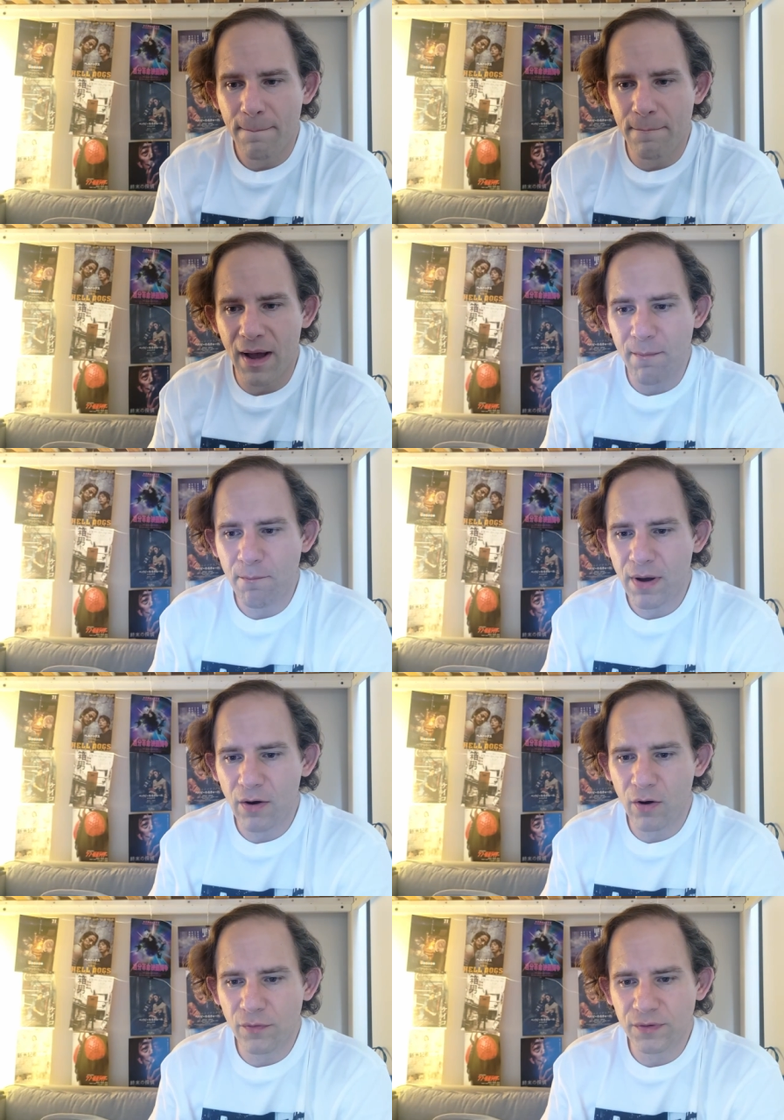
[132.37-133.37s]
member
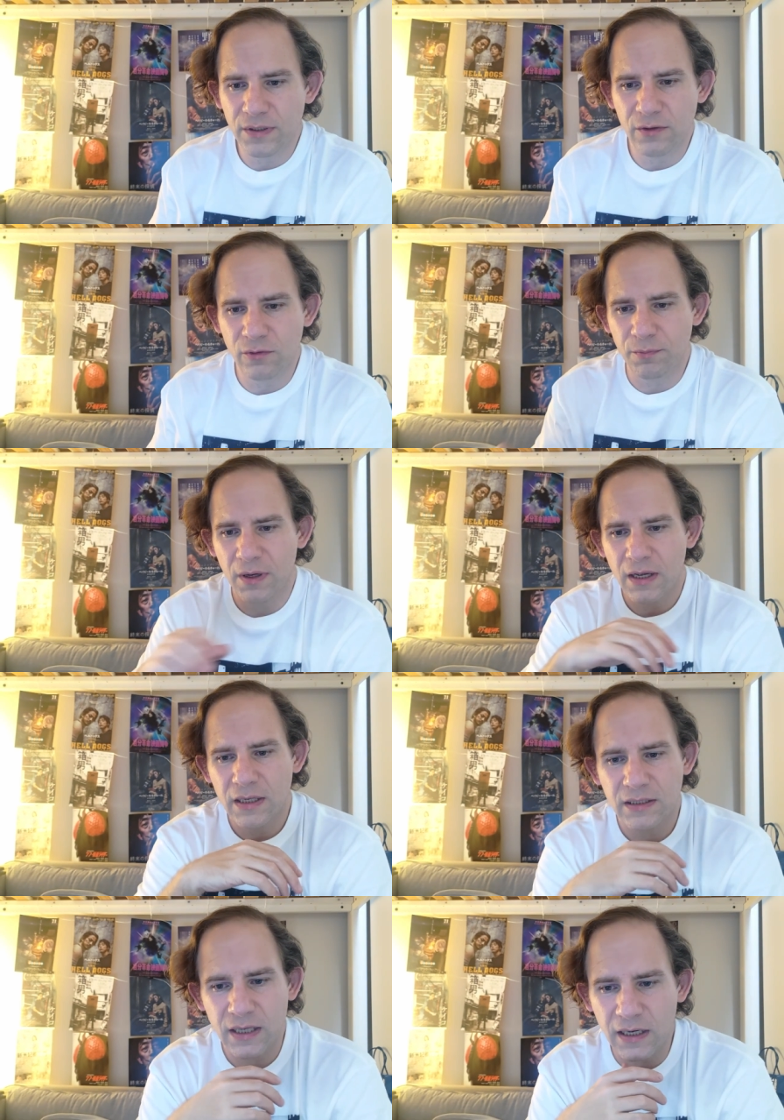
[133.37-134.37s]
of the group
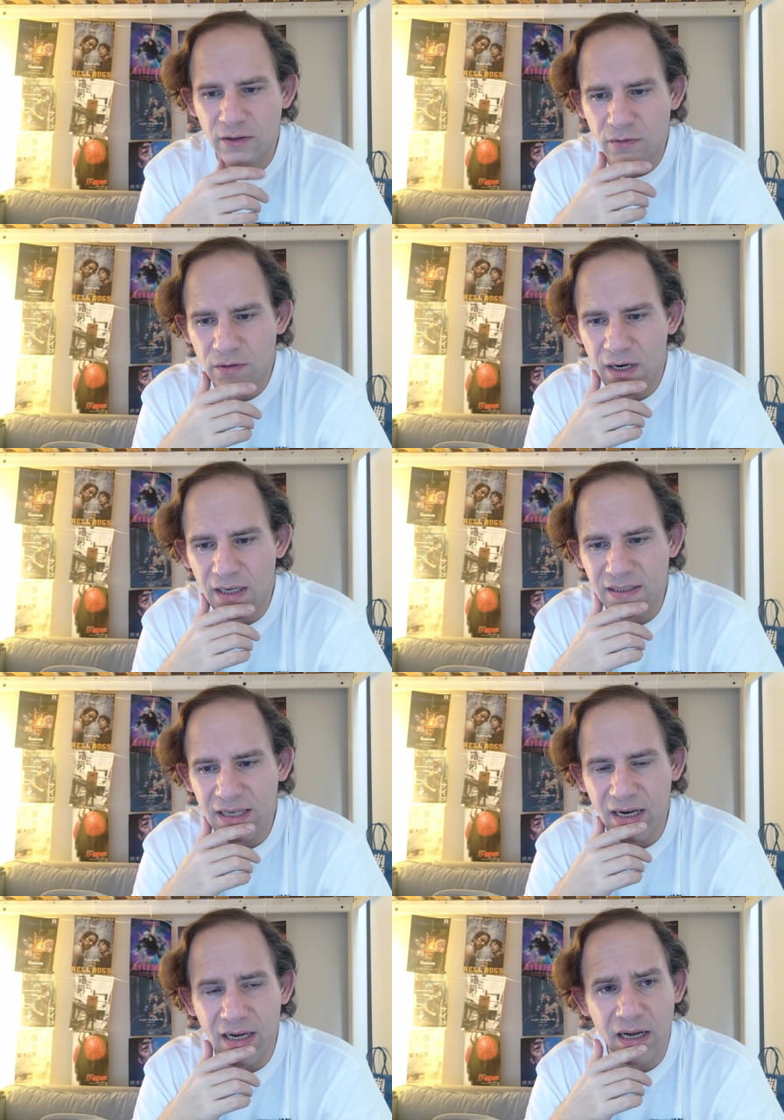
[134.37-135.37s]

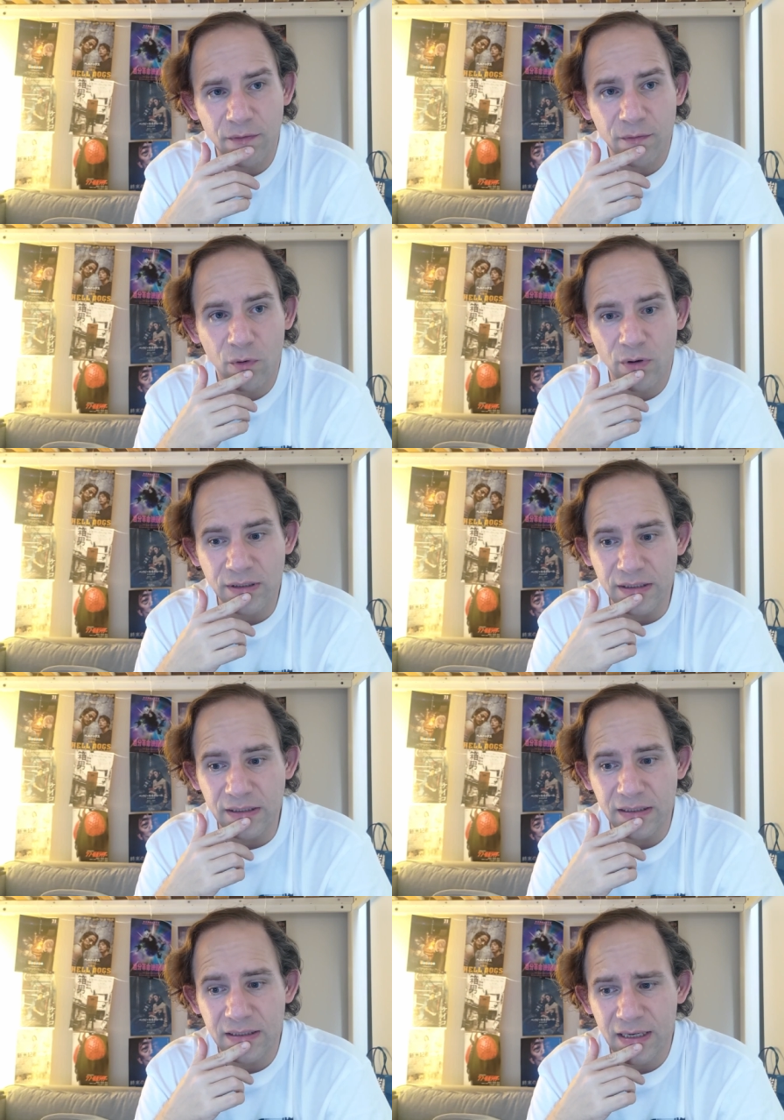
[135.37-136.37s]
Sakurazaka
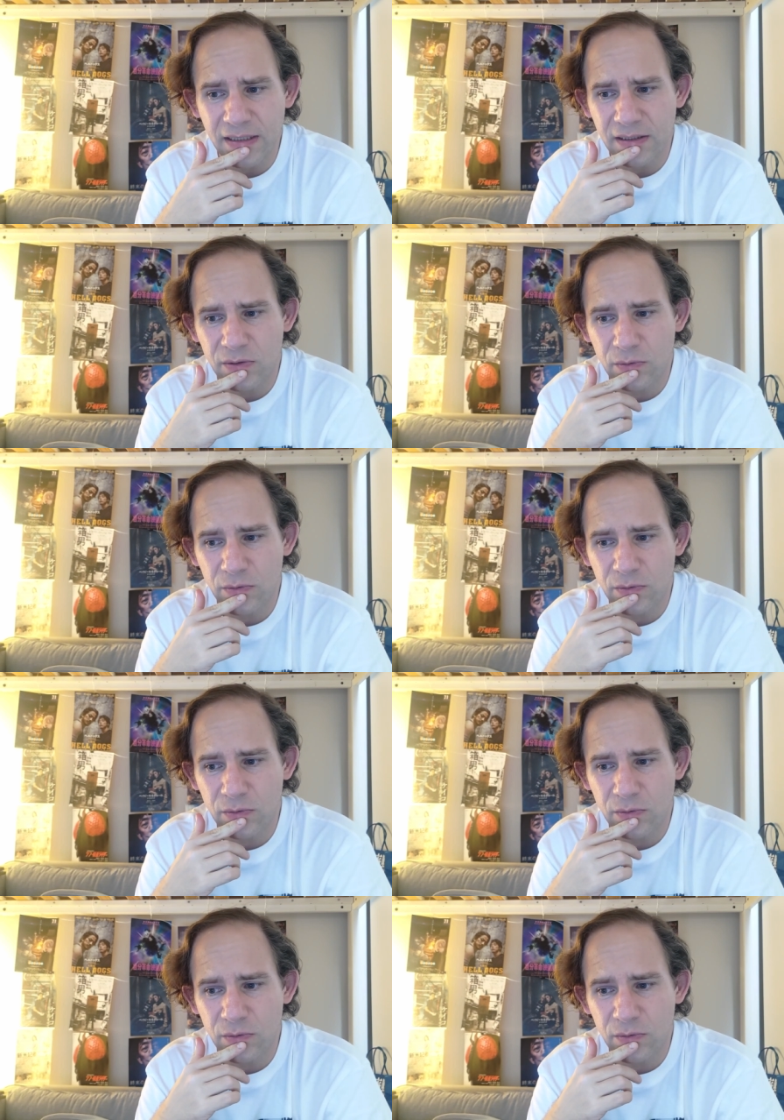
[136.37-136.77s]
46,